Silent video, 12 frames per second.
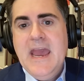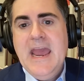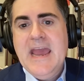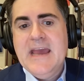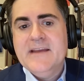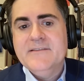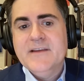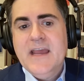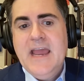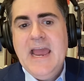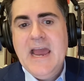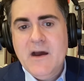And
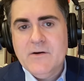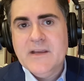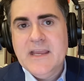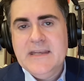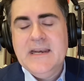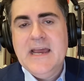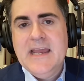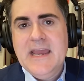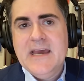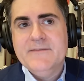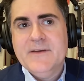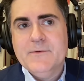how can I
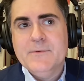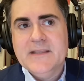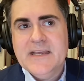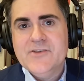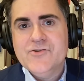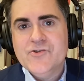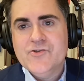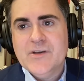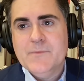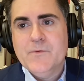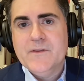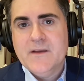have a
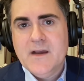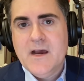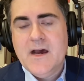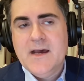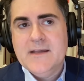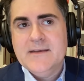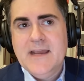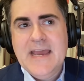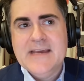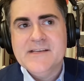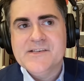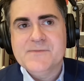relationship with God
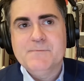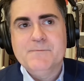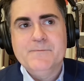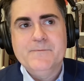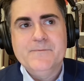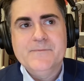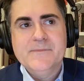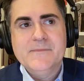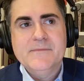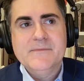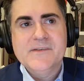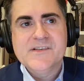as
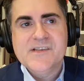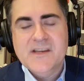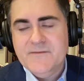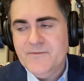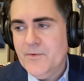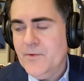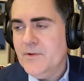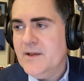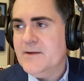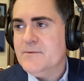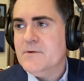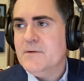sinful
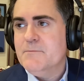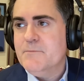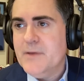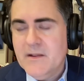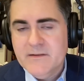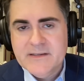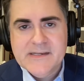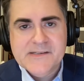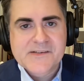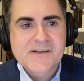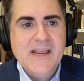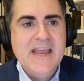and
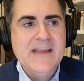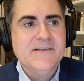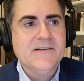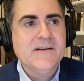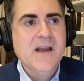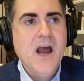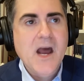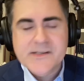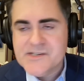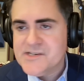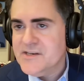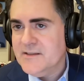rebellious and
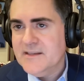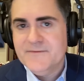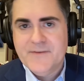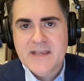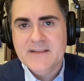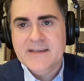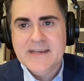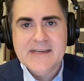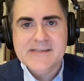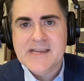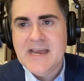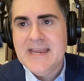constantly failing
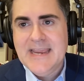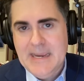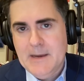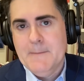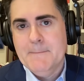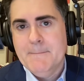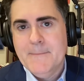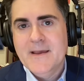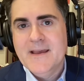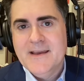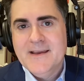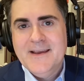as I am,
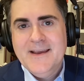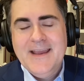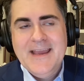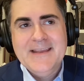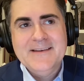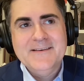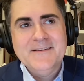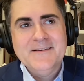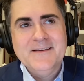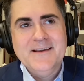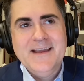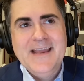and
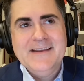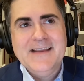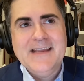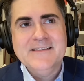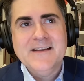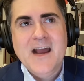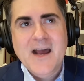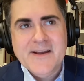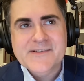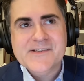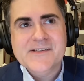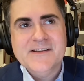
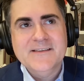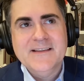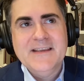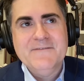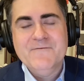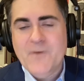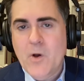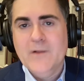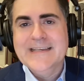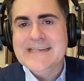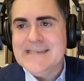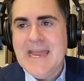constantly
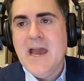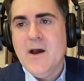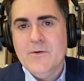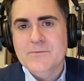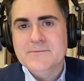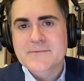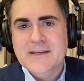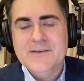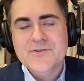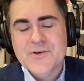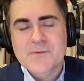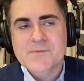falling down in
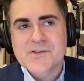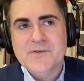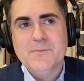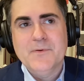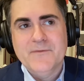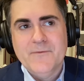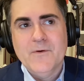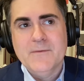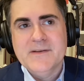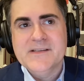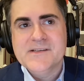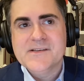terms of
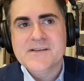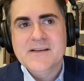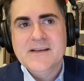performance?